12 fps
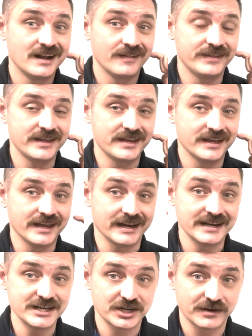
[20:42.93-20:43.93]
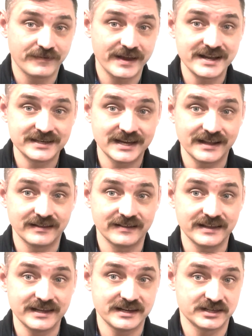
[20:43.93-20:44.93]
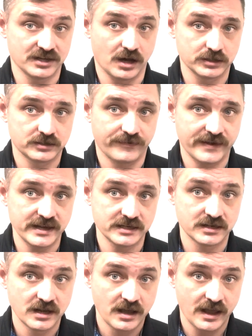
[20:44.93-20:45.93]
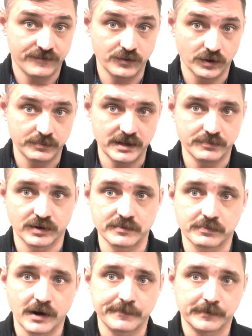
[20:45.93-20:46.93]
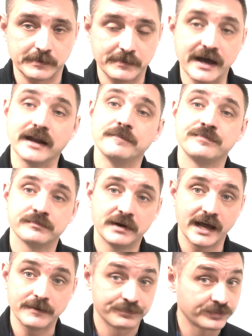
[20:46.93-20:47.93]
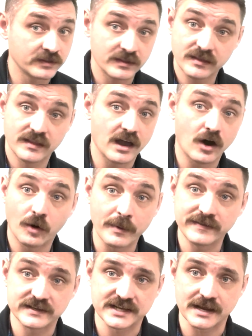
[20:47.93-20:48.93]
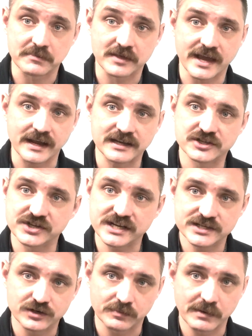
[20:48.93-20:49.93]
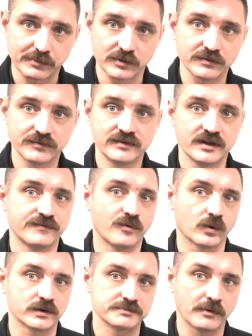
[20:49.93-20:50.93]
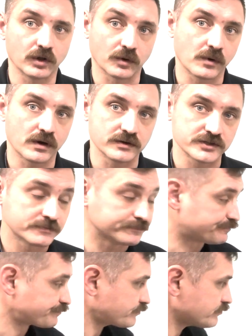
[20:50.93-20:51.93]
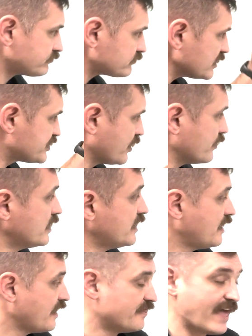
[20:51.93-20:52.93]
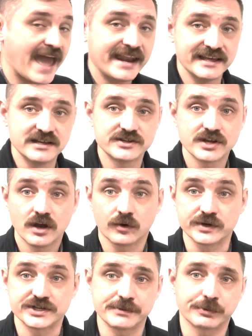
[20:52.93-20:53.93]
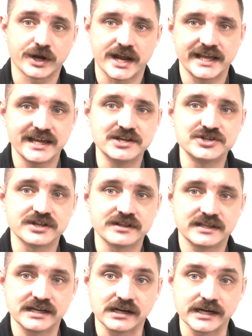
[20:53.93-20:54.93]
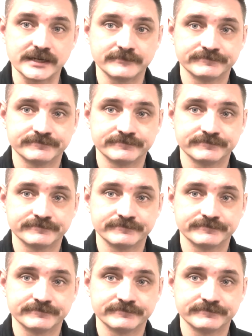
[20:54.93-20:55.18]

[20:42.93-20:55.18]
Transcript: the ignition phase, and then the exhaust phase, if you want to be prim and proper about it. But they all mean the same thing. It's just easier to remember the 4 smaller words. So that is reciprocating engine theory.